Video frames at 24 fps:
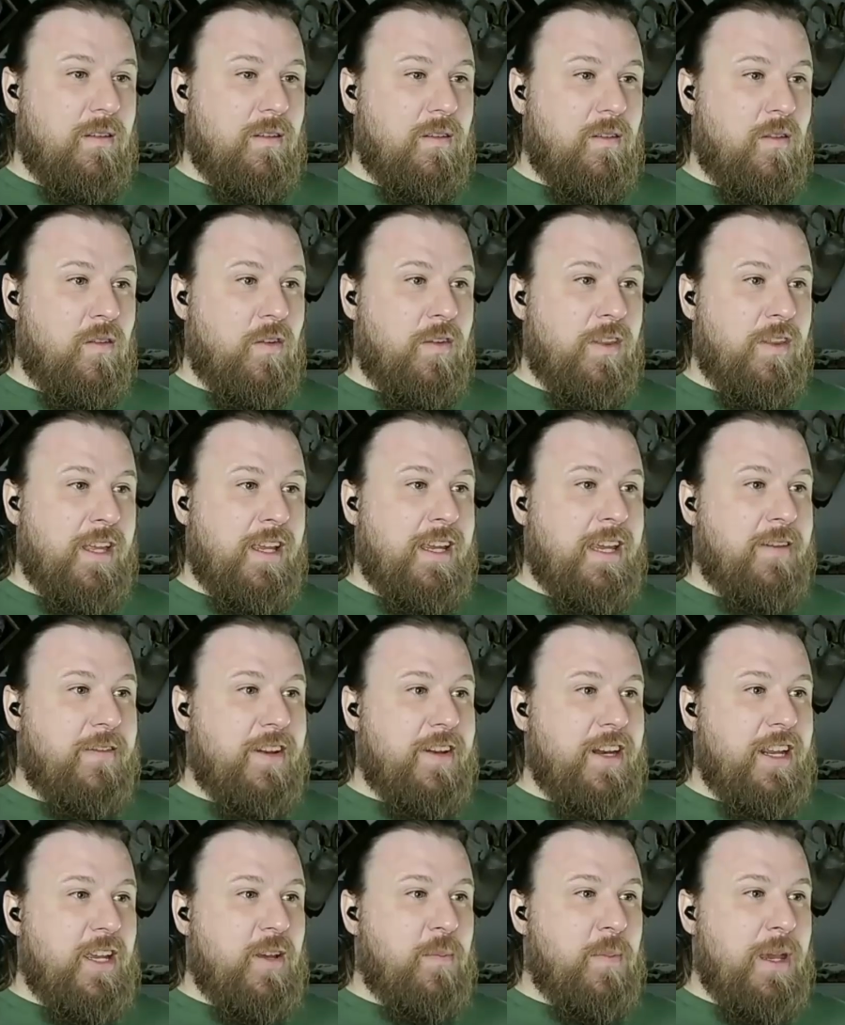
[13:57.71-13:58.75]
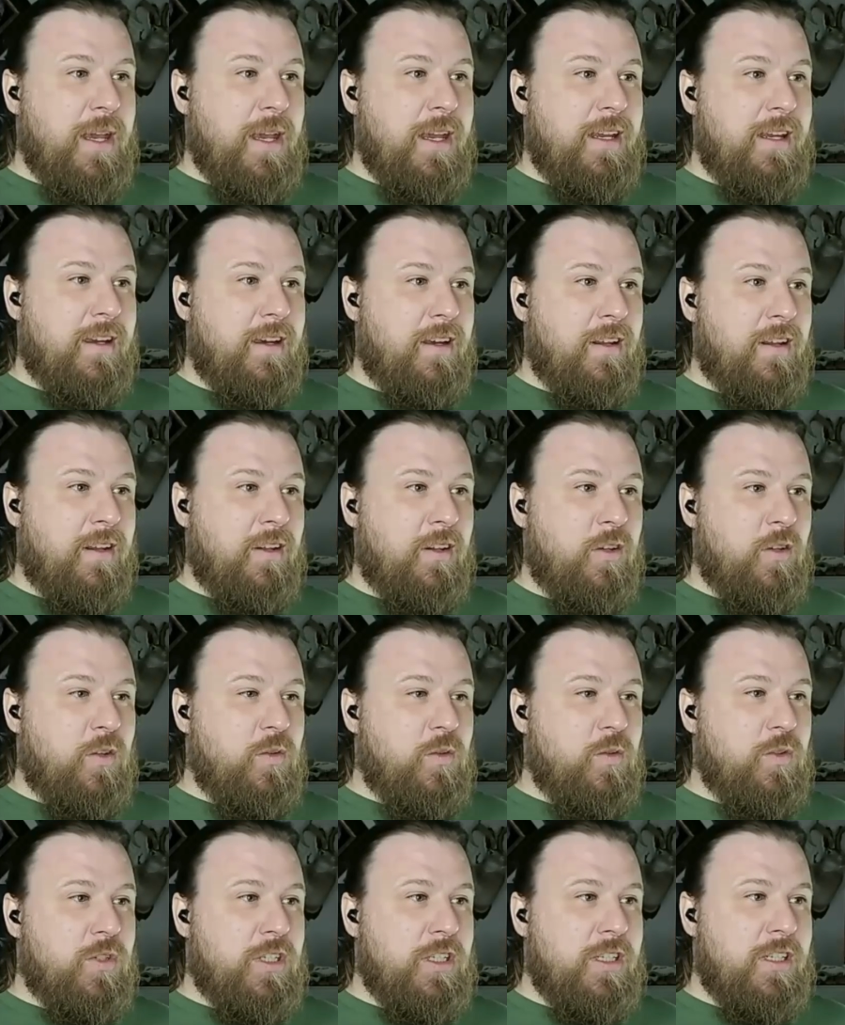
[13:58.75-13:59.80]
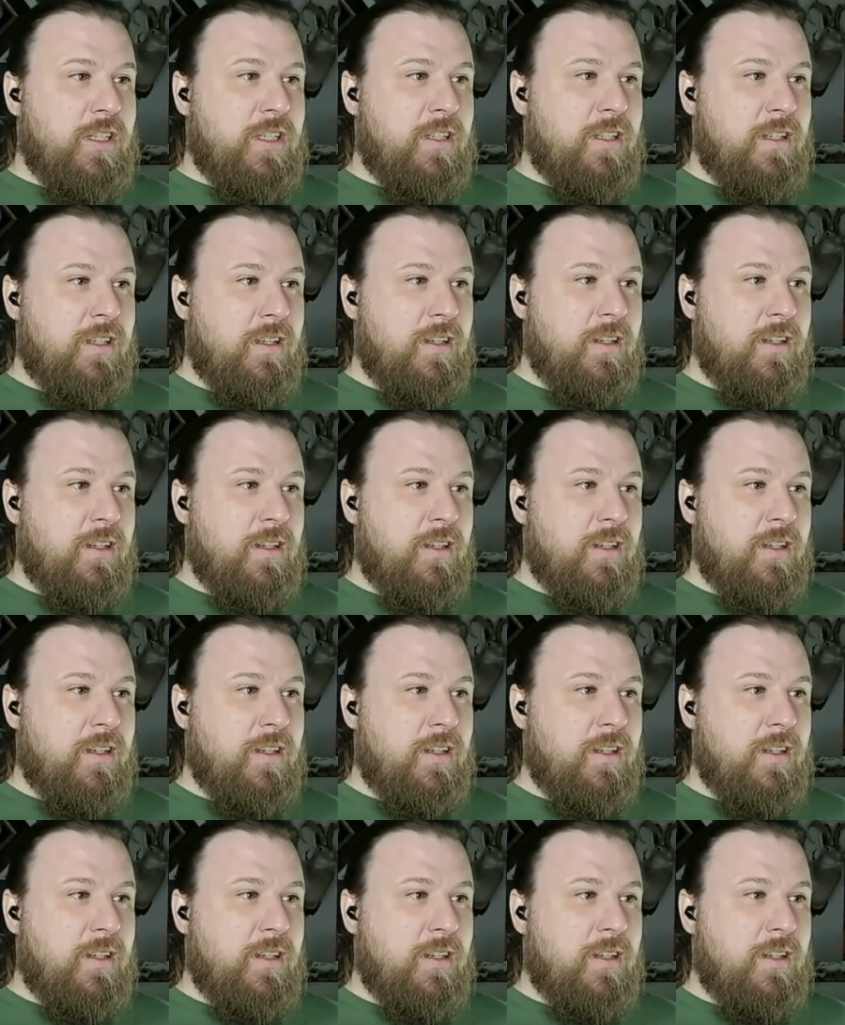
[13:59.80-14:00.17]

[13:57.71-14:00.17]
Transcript: Or are they giving him a illusion,